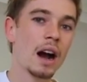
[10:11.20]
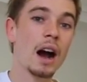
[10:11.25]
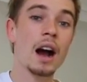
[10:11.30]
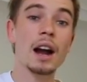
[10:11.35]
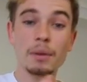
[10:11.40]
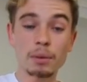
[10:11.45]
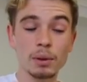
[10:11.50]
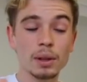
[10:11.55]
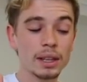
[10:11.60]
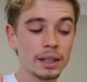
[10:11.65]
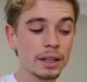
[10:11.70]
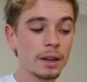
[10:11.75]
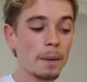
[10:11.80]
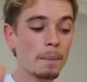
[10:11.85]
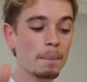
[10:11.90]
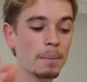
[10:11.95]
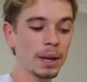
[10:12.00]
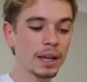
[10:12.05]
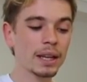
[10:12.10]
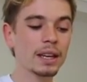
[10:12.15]
I will end
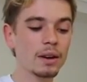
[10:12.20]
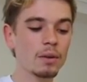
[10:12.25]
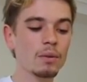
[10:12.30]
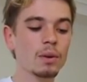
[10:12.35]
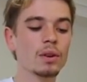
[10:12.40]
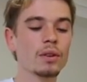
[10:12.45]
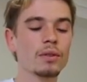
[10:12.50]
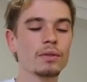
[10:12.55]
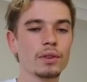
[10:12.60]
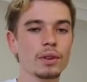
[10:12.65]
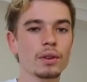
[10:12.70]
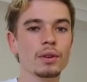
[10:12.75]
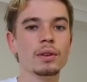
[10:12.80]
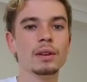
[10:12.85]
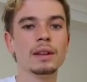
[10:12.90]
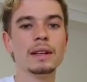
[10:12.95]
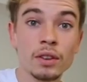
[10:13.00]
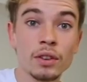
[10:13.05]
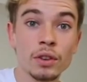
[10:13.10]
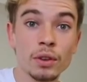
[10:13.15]
up picking one of
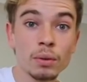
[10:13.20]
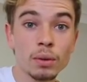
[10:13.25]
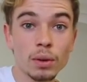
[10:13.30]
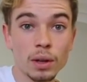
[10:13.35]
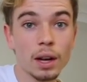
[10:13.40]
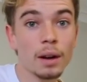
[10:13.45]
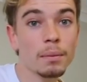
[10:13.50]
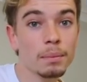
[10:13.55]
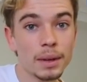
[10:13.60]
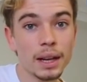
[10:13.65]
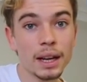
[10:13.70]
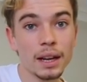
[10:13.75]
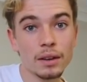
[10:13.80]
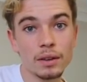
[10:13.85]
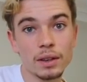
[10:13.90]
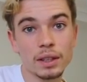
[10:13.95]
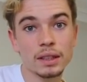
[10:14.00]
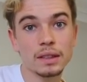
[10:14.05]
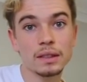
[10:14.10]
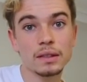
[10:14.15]
you. You will come
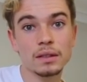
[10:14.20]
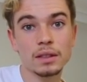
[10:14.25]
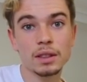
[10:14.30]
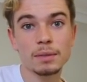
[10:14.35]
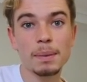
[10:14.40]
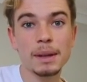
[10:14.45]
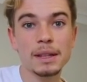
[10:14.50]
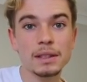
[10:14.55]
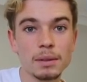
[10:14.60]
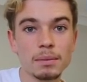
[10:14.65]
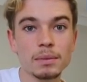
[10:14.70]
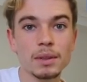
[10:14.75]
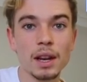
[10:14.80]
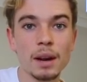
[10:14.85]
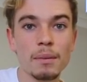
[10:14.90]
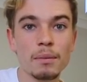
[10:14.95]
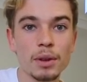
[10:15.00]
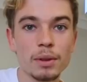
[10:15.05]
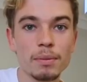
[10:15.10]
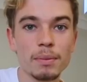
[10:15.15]
down and spend some
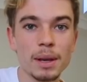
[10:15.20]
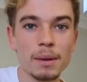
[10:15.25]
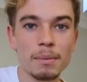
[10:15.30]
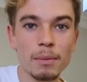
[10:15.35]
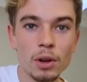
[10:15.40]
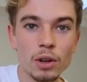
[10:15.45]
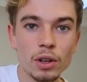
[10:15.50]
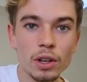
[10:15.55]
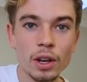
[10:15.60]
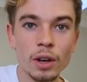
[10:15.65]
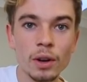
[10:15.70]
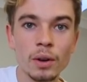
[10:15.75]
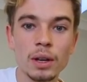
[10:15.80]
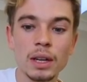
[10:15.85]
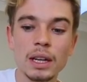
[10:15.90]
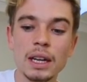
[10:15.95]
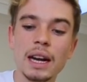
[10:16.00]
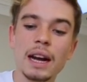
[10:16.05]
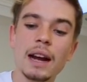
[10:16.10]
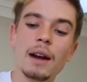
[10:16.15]
time with me in Monaco,
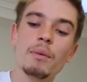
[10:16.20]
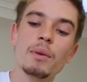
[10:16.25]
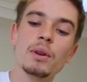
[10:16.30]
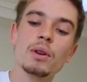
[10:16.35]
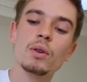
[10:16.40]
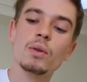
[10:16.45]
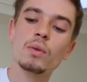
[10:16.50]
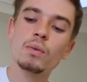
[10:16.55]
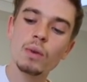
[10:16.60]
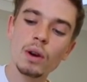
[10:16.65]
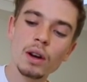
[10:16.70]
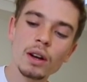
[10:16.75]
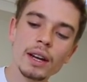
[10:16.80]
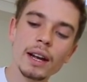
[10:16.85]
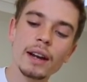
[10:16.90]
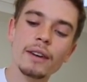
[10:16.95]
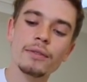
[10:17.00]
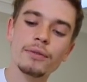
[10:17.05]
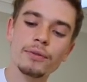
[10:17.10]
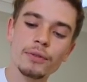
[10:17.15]
and we will
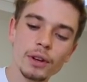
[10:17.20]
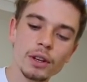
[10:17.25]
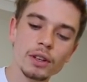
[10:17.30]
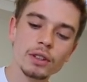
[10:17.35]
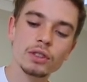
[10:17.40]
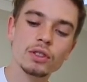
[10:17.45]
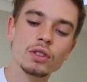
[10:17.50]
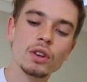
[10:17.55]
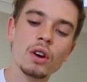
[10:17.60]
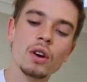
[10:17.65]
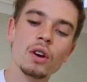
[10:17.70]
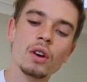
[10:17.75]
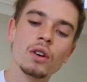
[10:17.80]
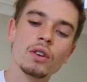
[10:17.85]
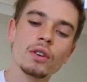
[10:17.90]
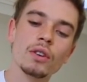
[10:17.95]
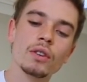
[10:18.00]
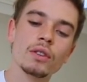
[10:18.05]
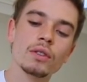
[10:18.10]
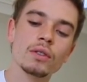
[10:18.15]
work at first
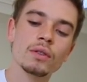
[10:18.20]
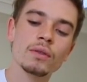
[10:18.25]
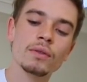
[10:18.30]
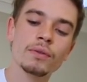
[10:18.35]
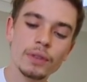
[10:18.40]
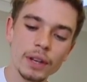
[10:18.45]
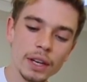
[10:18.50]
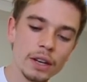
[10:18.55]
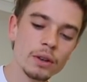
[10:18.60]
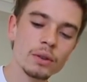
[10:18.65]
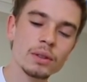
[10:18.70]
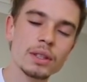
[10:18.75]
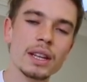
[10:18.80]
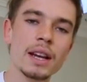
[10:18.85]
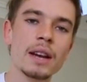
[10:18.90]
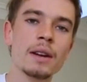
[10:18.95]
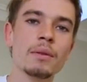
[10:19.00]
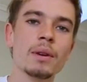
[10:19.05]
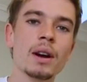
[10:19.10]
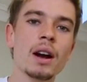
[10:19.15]
on videos
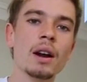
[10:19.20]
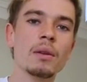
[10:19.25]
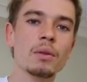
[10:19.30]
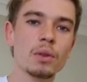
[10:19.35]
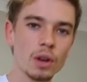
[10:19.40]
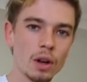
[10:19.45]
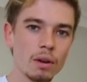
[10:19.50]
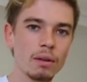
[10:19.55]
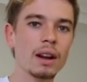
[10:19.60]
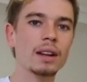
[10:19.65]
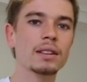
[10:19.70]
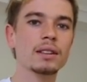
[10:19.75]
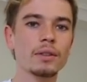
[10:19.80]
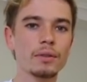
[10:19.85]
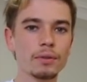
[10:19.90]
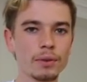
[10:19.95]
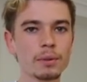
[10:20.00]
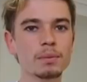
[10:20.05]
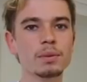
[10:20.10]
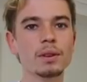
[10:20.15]
there where I will go out
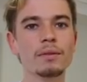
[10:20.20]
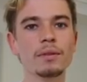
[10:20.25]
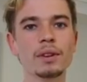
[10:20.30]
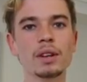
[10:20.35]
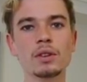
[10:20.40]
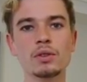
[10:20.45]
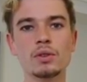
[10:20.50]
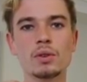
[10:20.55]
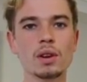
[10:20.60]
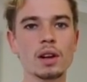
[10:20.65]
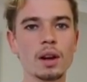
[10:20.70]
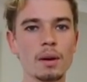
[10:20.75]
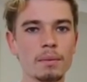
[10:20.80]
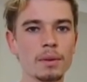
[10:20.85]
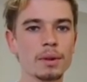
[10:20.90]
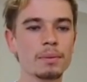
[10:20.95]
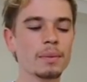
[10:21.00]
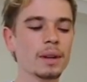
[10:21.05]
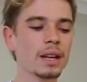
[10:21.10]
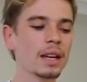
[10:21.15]
and film some videos. You'll come
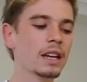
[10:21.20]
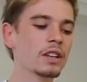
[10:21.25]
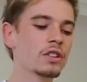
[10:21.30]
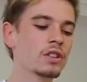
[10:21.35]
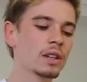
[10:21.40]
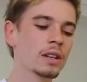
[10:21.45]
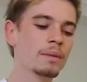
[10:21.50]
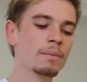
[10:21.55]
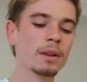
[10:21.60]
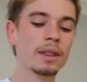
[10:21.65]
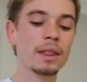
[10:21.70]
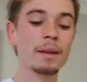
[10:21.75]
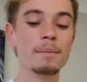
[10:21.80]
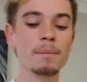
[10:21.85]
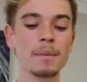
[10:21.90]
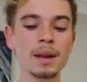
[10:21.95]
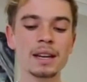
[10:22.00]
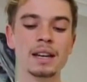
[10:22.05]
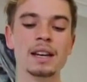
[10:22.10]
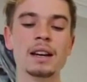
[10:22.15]
with me occasionally, but
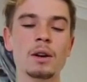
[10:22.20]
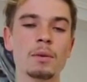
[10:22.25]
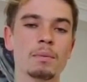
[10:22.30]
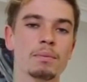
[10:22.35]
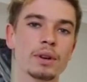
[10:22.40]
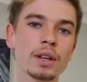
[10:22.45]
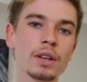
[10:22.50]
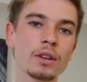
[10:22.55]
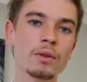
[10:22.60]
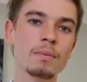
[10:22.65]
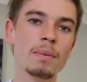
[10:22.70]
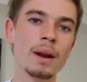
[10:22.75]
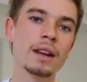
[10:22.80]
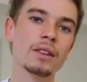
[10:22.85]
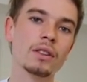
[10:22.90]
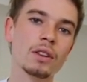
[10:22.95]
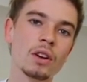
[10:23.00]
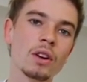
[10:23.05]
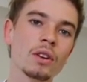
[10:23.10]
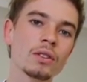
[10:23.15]
then mainly I'll bring you
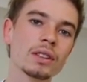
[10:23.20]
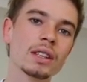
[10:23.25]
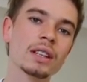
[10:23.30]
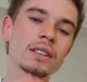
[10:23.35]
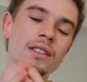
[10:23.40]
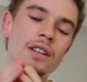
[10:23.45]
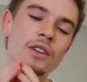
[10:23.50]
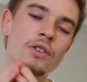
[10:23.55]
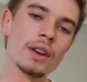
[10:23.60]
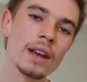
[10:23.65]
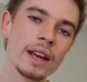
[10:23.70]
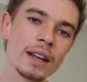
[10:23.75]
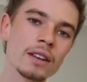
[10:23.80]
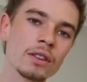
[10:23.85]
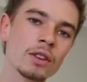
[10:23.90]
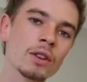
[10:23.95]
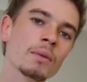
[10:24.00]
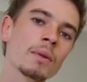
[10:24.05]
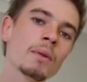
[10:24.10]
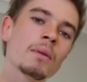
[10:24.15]
back the content and you
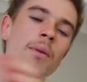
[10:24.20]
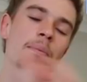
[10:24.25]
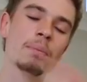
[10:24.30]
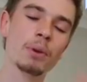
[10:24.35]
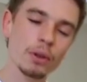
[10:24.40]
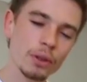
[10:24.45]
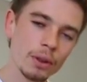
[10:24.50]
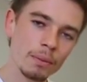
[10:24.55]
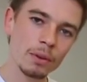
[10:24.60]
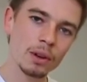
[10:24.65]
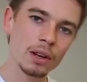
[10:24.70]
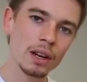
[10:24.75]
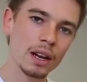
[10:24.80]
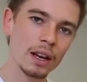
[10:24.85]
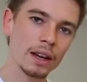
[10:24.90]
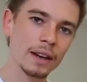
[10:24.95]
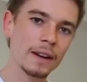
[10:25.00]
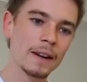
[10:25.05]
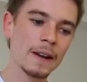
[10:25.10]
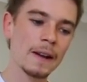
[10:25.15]
edit them and we put them
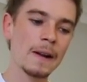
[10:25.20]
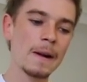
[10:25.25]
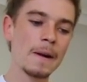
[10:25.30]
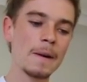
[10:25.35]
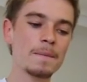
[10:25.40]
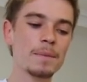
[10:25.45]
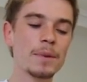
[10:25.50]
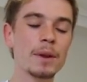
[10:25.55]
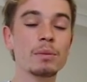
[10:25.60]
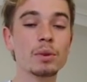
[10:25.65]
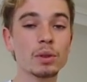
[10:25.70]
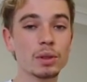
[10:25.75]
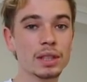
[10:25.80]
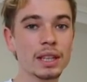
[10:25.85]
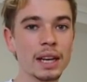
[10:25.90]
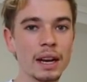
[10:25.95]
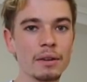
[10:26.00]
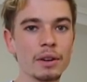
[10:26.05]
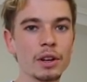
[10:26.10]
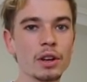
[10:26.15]
online and we'll
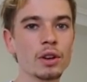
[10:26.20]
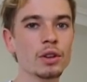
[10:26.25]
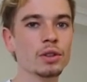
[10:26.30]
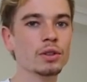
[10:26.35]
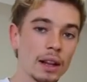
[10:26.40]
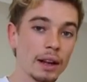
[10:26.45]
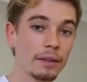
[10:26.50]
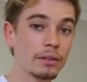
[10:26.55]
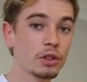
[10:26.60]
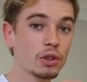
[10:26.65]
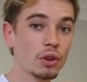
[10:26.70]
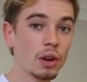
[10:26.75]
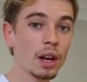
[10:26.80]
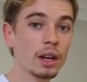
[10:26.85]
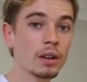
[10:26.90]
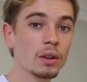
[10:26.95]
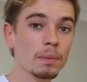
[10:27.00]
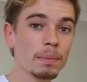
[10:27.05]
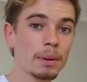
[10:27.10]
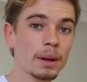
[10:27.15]
see how it goes. I'll have a
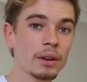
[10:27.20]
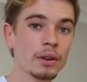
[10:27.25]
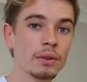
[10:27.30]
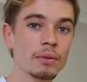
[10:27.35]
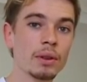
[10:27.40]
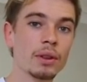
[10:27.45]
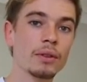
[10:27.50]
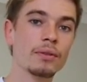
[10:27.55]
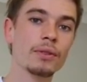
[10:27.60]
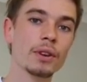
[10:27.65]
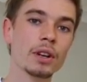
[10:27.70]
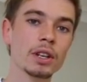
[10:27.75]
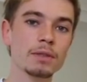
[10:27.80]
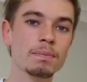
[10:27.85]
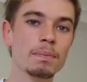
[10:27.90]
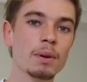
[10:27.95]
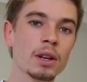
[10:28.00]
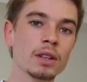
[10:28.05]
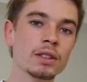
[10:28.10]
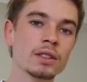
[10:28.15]
trial period with the
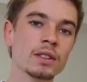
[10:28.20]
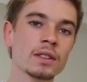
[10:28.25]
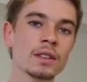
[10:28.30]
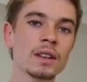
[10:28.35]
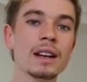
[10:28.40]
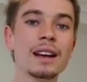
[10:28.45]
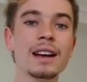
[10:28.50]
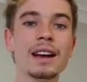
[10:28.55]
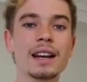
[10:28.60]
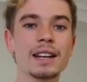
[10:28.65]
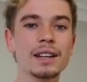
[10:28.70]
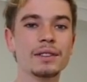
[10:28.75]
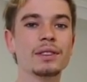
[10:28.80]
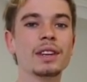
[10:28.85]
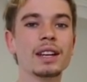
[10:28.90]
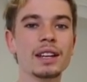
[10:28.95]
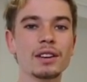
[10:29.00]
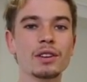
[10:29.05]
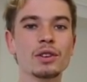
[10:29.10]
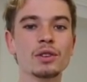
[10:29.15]
first person, and if
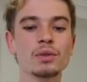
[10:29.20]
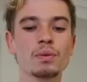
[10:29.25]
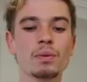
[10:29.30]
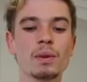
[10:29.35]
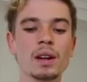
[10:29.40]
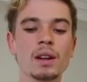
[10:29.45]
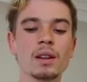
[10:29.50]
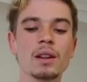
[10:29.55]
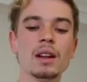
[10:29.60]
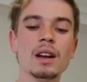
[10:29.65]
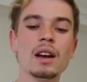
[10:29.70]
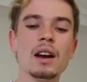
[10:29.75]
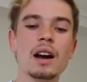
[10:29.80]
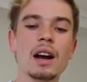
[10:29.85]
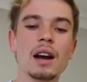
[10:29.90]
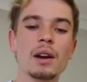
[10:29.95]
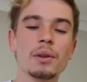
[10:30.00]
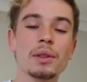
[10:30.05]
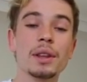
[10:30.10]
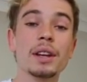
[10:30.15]
that goes well,
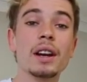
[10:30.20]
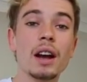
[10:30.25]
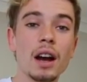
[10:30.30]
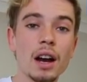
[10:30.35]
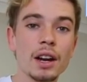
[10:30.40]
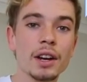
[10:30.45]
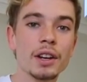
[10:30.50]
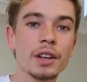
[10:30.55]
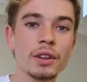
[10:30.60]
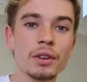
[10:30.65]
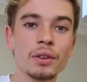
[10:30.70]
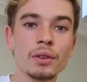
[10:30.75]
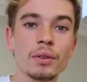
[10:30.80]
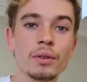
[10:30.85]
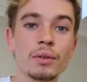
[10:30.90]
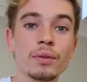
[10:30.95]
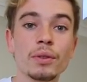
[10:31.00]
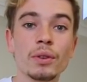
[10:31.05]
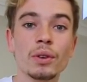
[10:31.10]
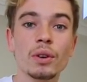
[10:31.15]
I will then hire
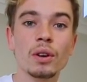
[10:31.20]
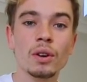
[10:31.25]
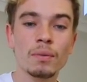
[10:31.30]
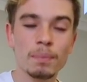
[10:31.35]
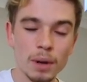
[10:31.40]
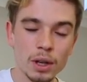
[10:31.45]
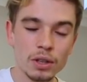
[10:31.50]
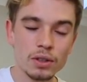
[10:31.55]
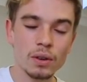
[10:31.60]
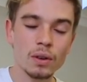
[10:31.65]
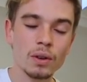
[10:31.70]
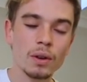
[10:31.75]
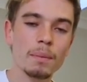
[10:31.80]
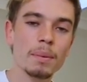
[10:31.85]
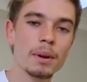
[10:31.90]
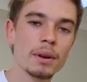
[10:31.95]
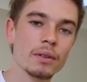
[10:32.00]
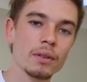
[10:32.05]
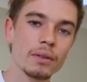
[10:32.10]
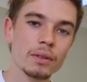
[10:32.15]
you for a much longer
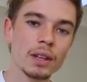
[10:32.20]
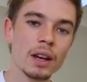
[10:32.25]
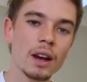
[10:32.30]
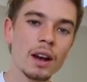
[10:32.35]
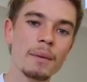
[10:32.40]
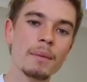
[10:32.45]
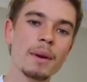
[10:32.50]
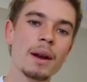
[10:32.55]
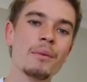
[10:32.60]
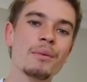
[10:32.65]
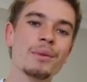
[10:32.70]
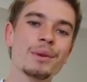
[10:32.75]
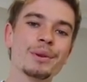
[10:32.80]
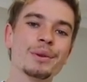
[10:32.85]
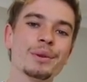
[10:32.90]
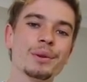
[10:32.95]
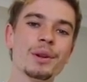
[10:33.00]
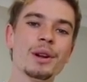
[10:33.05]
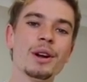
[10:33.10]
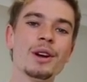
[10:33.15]
period of time and we
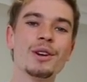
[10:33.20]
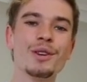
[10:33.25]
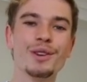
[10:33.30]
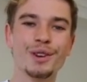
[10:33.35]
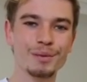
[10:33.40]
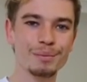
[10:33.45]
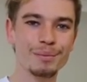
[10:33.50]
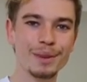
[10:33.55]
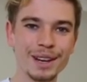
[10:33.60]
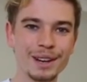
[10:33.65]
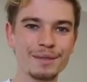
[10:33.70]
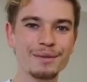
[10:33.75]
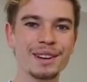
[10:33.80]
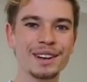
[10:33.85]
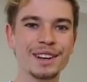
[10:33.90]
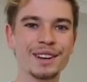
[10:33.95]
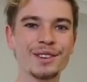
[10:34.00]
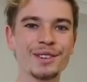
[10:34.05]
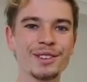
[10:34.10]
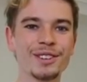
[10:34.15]
will go on many,
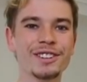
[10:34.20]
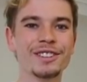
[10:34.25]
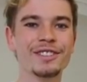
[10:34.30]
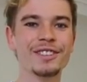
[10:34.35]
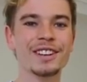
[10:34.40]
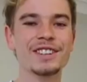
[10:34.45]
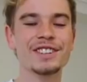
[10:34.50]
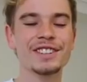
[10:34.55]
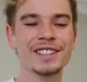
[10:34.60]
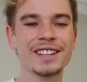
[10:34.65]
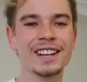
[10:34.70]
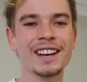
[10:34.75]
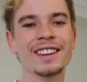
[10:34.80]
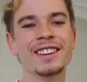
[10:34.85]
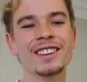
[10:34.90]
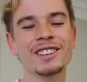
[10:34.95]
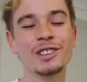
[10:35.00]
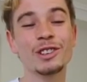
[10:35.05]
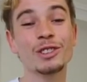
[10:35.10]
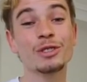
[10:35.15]
many cool adventures
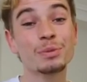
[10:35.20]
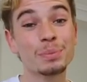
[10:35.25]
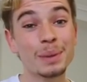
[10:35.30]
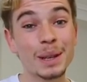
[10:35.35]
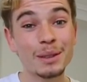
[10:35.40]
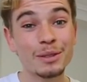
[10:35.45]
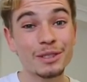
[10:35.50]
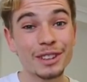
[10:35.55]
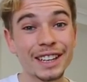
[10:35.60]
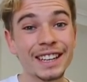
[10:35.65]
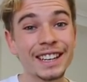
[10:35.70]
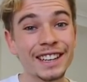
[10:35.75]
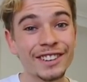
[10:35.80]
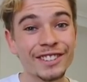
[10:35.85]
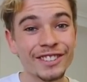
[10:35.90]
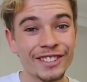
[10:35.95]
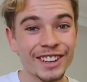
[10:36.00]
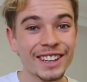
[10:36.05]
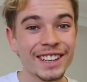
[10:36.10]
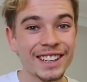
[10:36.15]
together, and it will be
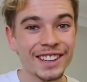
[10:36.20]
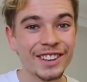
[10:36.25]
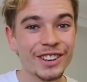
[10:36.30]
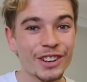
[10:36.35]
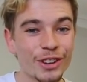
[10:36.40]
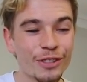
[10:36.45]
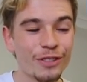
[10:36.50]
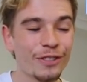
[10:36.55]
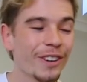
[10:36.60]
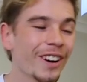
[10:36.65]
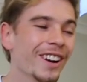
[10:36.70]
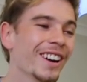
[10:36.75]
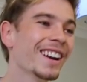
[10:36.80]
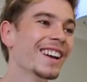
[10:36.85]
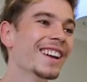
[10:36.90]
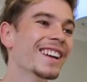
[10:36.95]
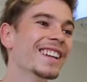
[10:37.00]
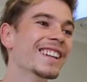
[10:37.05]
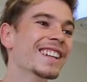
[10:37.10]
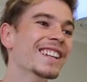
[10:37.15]
really, really good fun.